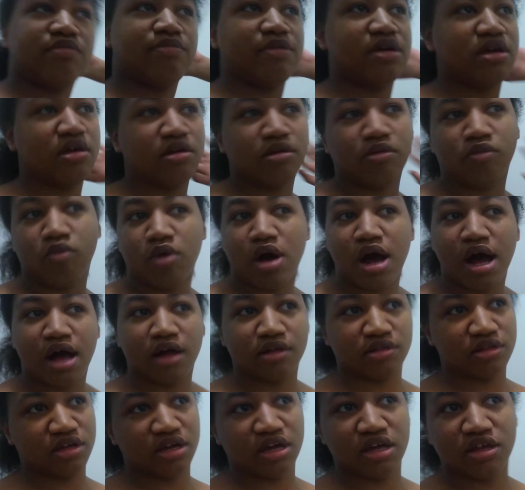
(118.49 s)
me a
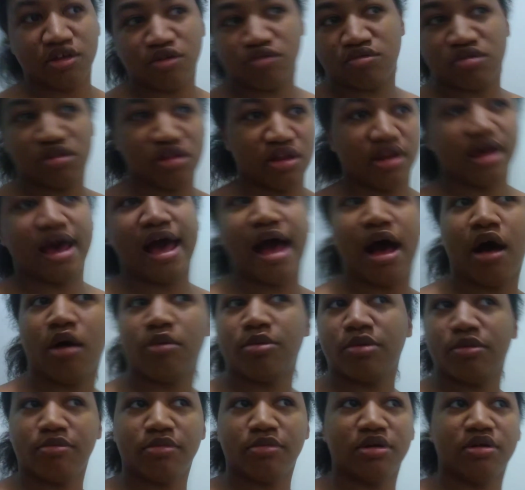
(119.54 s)
while to get used to the
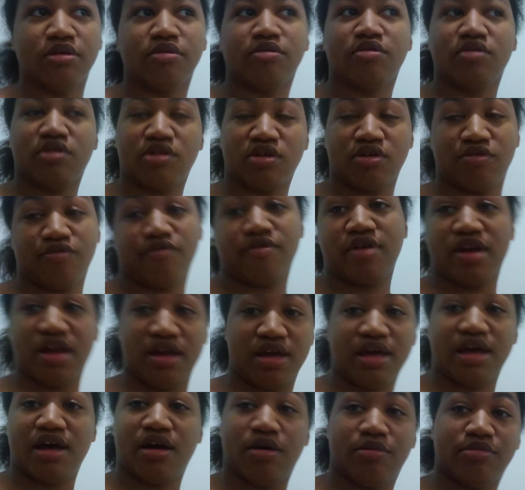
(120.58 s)
album, but it was a
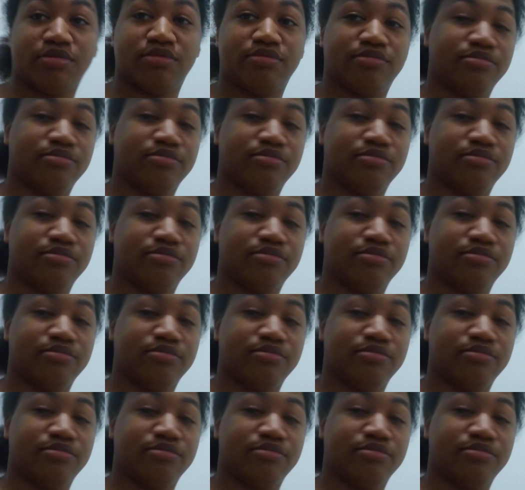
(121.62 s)
great album.